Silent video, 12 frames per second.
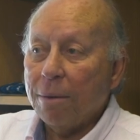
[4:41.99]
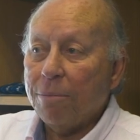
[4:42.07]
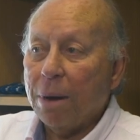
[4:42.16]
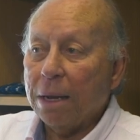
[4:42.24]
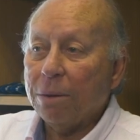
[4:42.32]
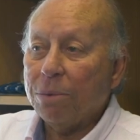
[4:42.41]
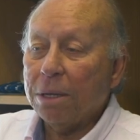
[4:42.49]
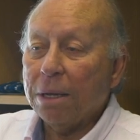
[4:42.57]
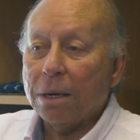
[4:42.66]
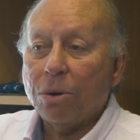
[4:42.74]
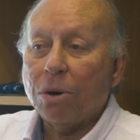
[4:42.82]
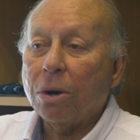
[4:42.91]
but with
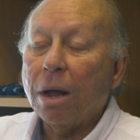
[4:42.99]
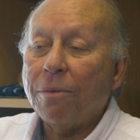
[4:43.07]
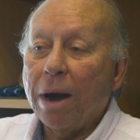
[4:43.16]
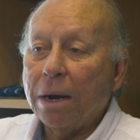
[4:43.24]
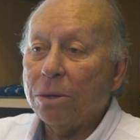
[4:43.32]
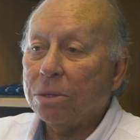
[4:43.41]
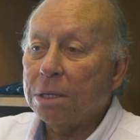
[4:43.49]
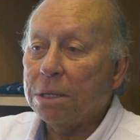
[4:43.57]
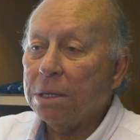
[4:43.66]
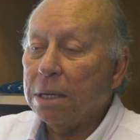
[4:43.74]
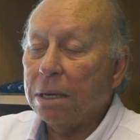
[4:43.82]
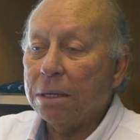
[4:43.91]
the coronavirus,
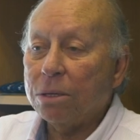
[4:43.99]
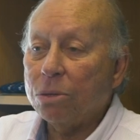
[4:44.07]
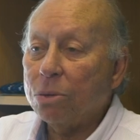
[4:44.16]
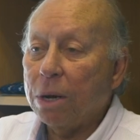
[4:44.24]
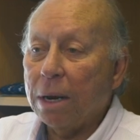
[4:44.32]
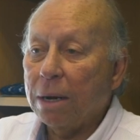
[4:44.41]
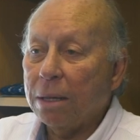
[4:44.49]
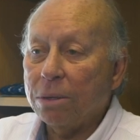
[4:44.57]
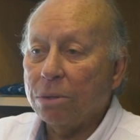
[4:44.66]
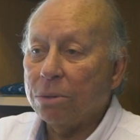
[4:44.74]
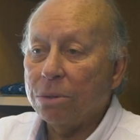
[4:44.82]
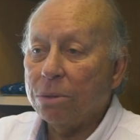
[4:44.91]
still it's too early
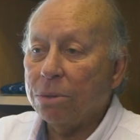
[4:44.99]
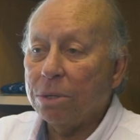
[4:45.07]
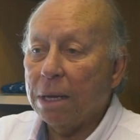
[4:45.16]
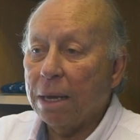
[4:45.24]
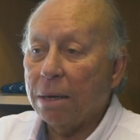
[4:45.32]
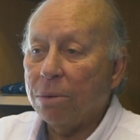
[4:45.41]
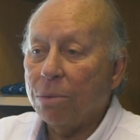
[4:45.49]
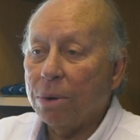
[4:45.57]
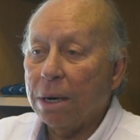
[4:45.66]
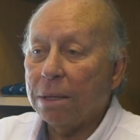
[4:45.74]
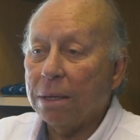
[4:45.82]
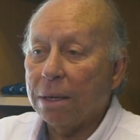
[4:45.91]
to, to say
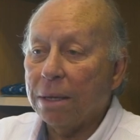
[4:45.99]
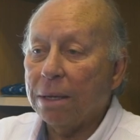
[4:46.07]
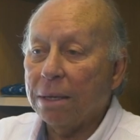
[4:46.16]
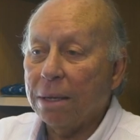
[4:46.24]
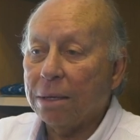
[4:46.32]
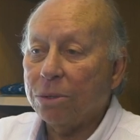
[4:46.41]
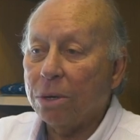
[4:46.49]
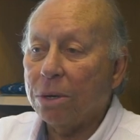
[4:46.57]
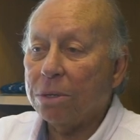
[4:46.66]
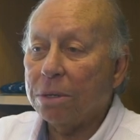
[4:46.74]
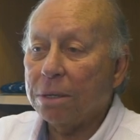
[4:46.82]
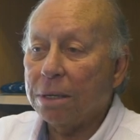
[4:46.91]
where the, the
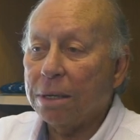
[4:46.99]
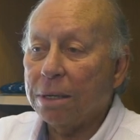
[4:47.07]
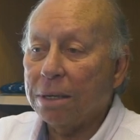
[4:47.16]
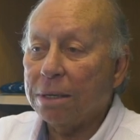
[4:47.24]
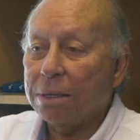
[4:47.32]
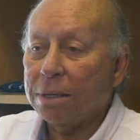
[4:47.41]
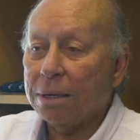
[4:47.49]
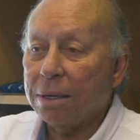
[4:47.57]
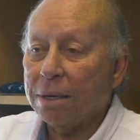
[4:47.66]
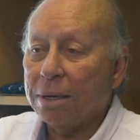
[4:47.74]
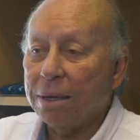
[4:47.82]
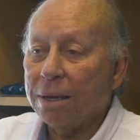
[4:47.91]
source uh, is, uh,
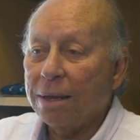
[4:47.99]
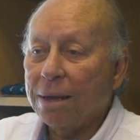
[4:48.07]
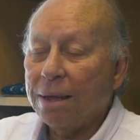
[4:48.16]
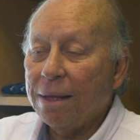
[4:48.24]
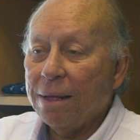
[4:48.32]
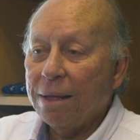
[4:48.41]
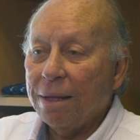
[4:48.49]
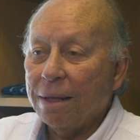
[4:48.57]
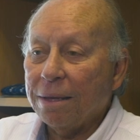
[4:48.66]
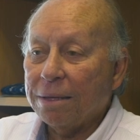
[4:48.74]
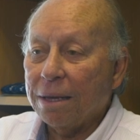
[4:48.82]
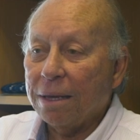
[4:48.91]

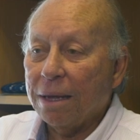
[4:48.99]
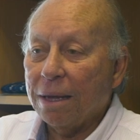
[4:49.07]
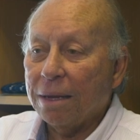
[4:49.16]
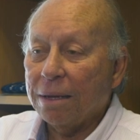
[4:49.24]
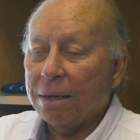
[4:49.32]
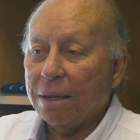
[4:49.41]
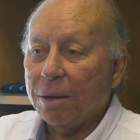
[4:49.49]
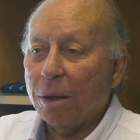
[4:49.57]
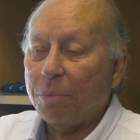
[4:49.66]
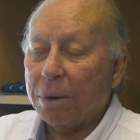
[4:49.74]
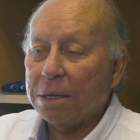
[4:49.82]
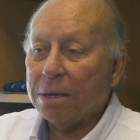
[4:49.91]
is uh, at, at, the
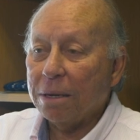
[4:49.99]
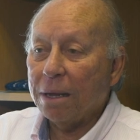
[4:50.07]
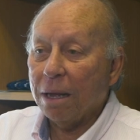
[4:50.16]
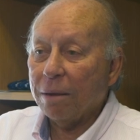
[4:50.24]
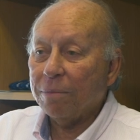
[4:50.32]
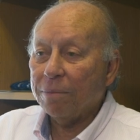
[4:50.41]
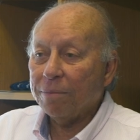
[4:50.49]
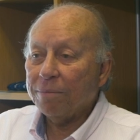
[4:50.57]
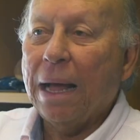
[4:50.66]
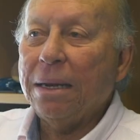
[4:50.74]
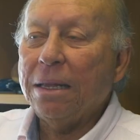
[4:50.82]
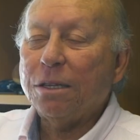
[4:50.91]
present time.
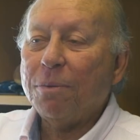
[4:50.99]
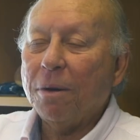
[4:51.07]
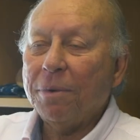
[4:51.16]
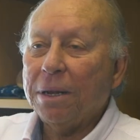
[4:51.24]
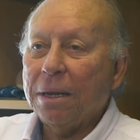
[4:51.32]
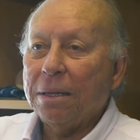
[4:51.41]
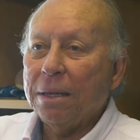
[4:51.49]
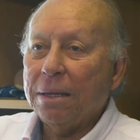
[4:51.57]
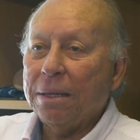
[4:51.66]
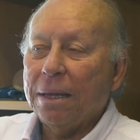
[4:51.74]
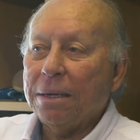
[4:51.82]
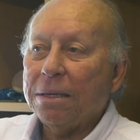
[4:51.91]
At this moment,
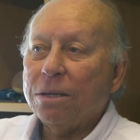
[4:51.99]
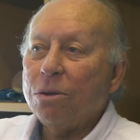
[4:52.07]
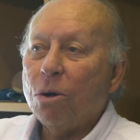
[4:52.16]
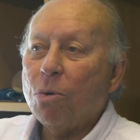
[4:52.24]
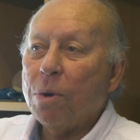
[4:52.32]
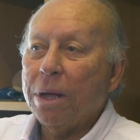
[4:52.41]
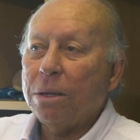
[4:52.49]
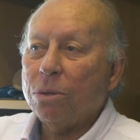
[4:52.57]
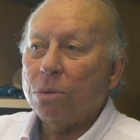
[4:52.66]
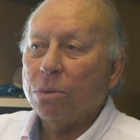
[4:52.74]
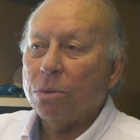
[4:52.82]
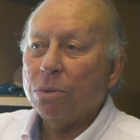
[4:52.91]
there is no way
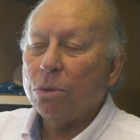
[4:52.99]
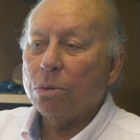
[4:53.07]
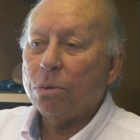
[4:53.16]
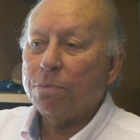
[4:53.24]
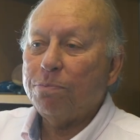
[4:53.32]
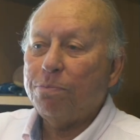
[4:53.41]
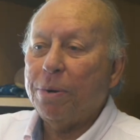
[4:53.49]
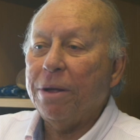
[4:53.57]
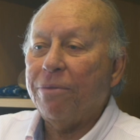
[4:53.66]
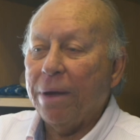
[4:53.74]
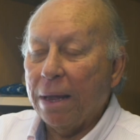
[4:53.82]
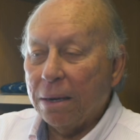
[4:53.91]
to, to
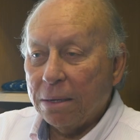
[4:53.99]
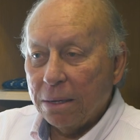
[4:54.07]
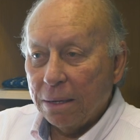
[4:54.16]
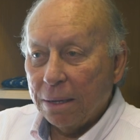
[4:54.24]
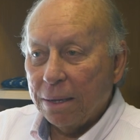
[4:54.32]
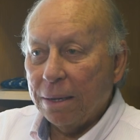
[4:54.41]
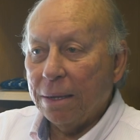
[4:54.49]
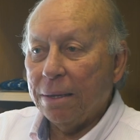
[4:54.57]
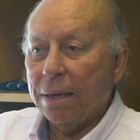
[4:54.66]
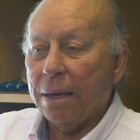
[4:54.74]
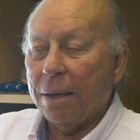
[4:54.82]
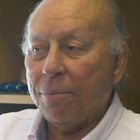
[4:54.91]
prevent
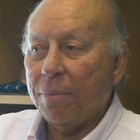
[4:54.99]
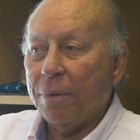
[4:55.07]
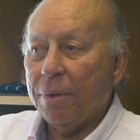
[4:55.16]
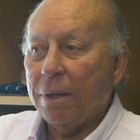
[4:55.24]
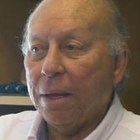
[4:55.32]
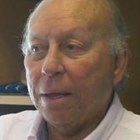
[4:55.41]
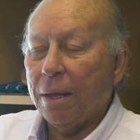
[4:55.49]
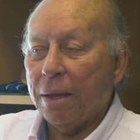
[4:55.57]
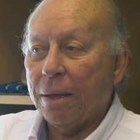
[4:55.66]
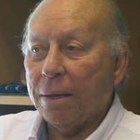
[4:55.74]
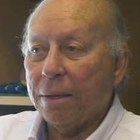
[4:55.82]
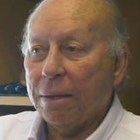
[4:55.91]
the,
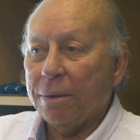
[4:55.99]
the,